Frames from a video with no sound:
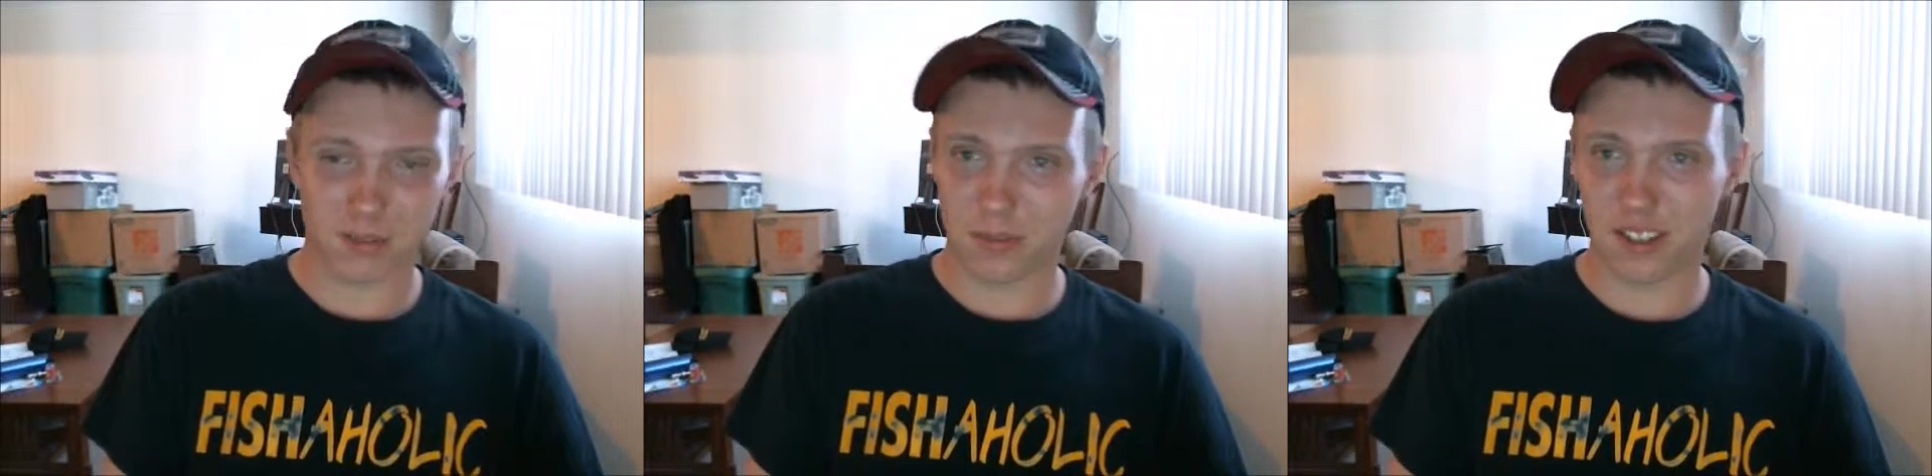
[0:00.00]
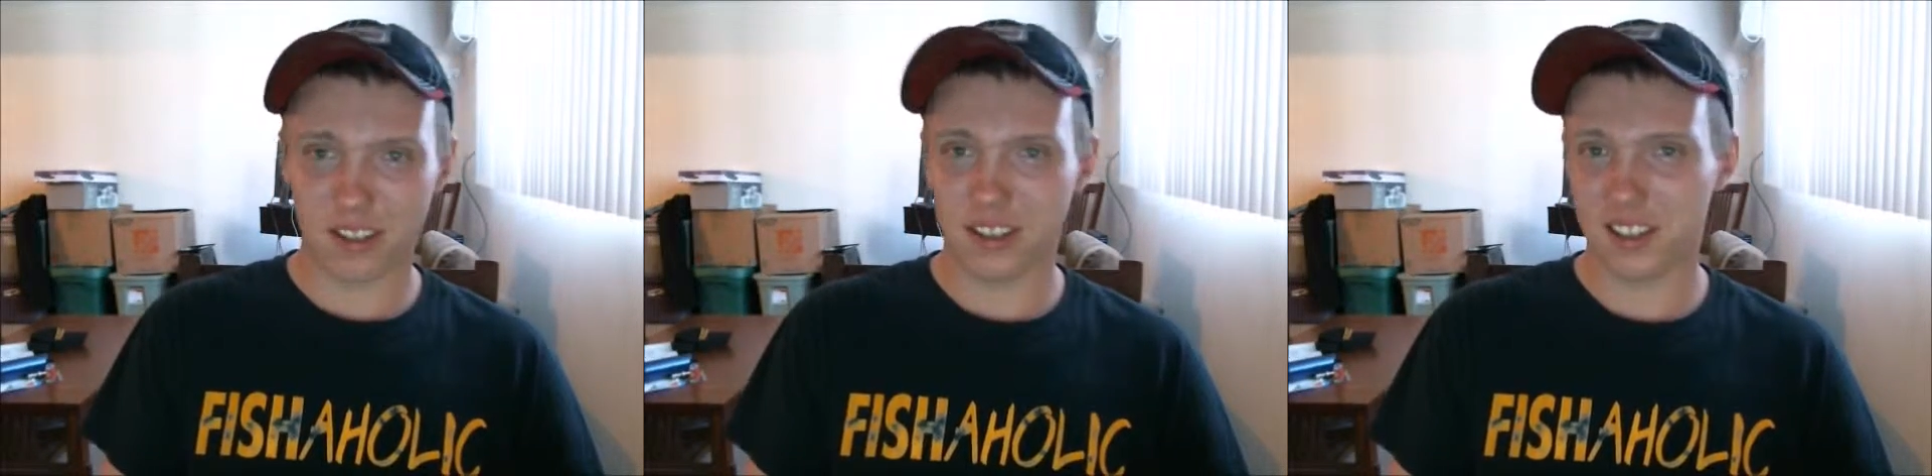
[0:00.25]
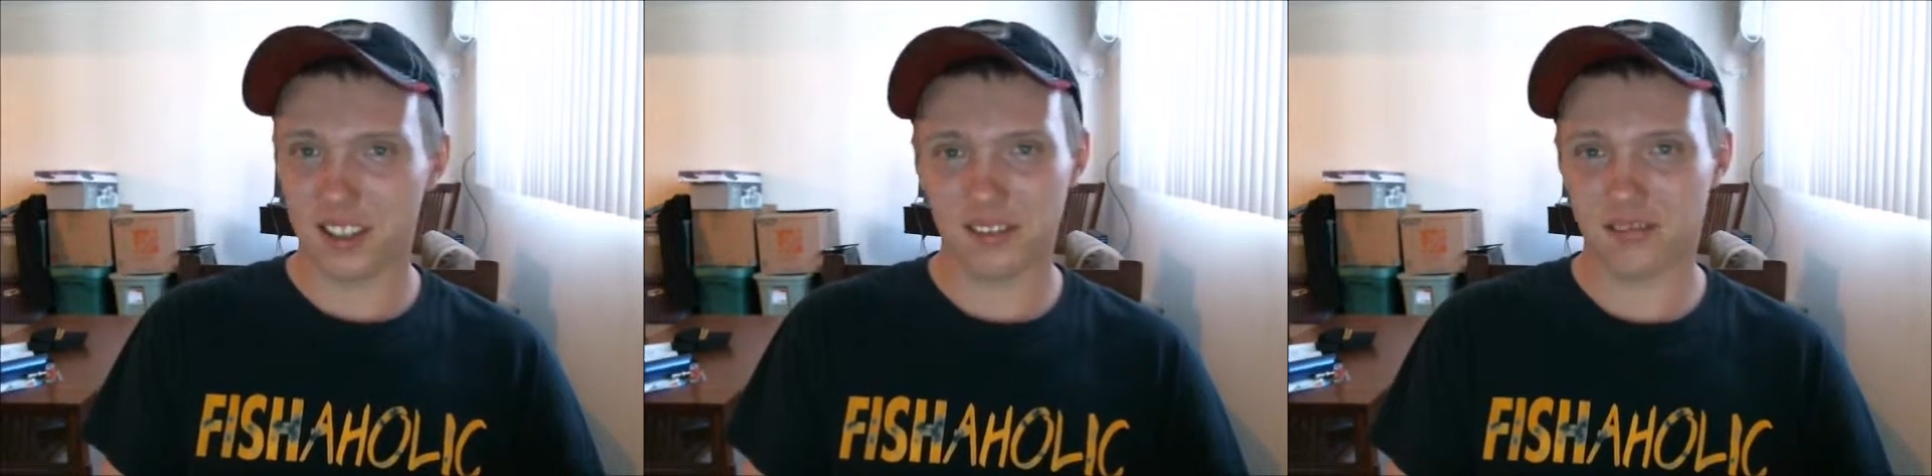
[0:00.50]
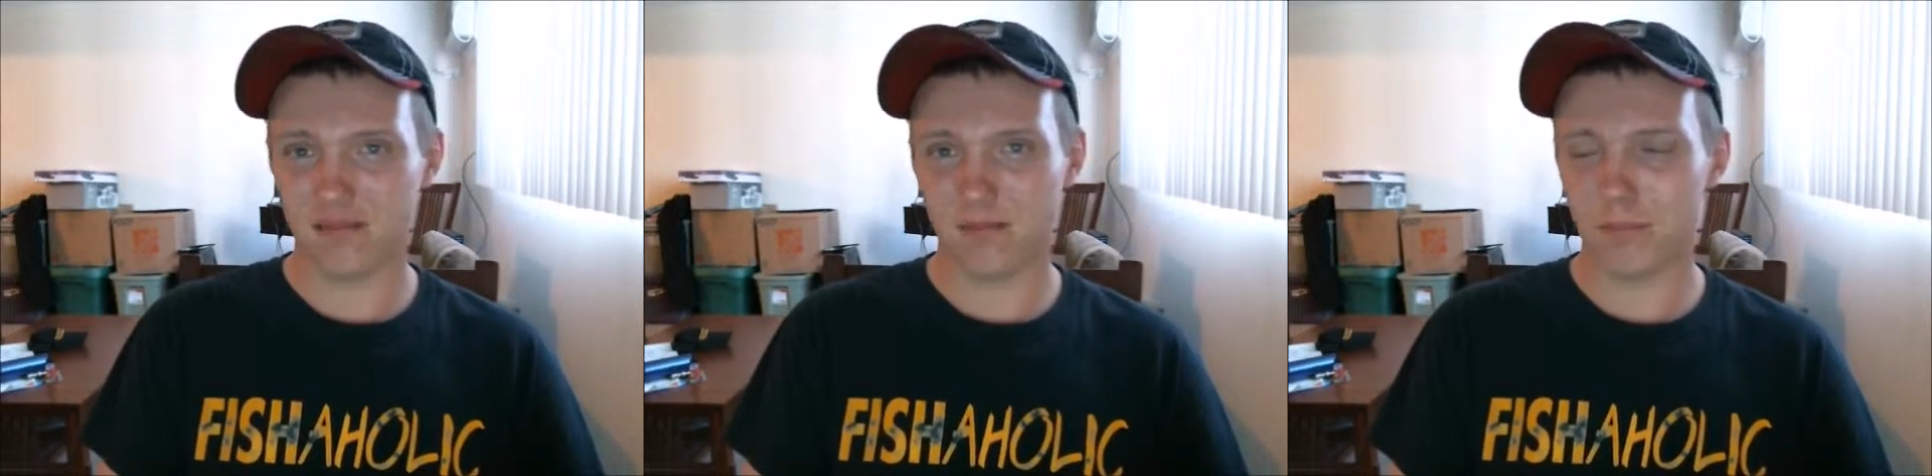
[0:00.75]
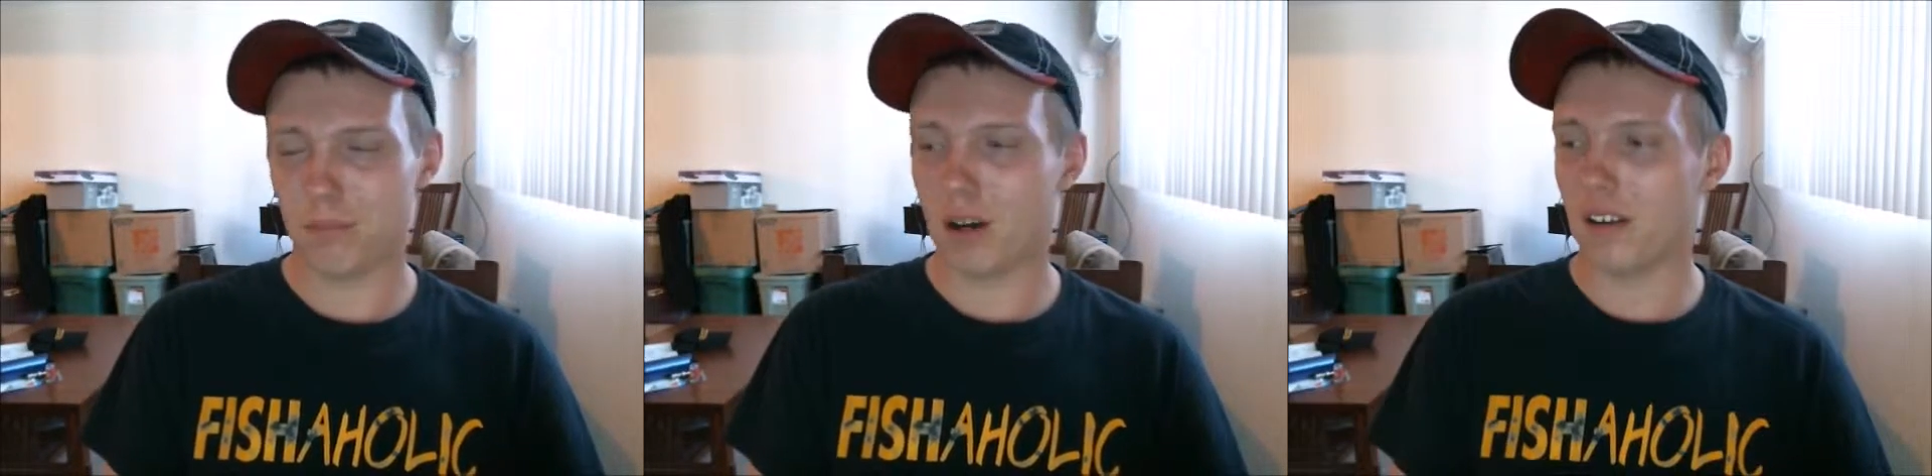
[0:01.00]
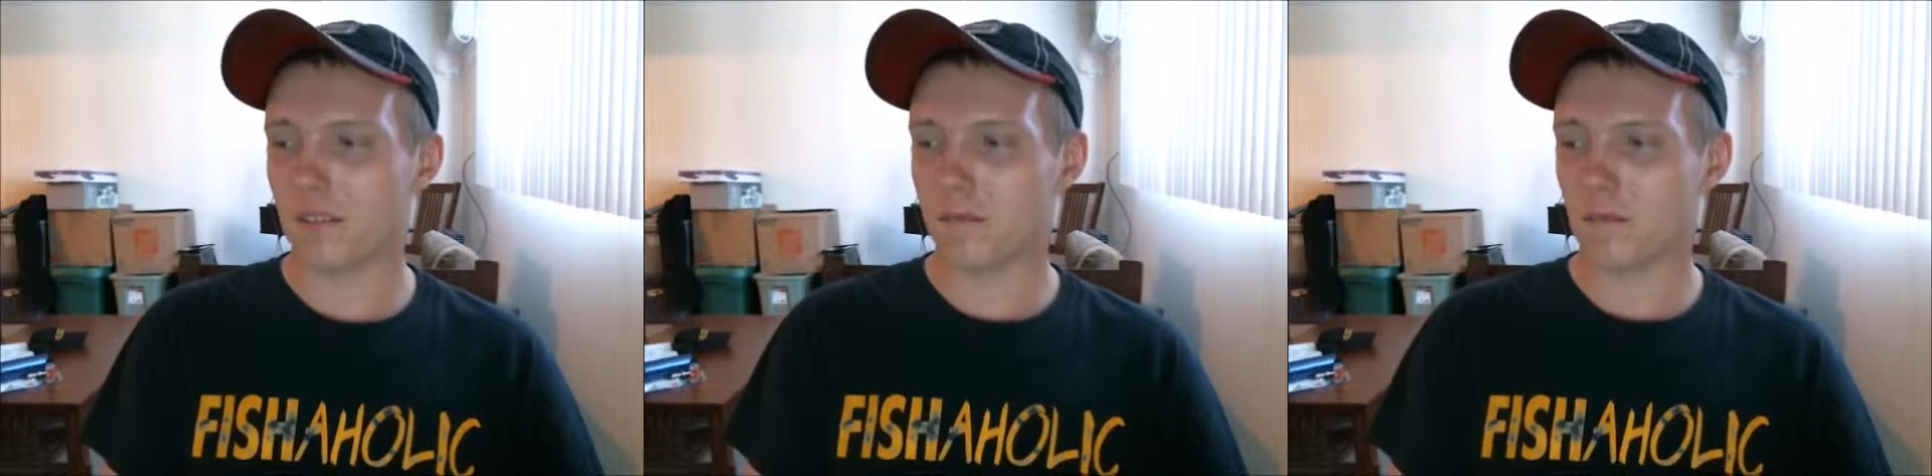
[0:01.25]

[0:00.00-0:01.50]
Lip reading: me. But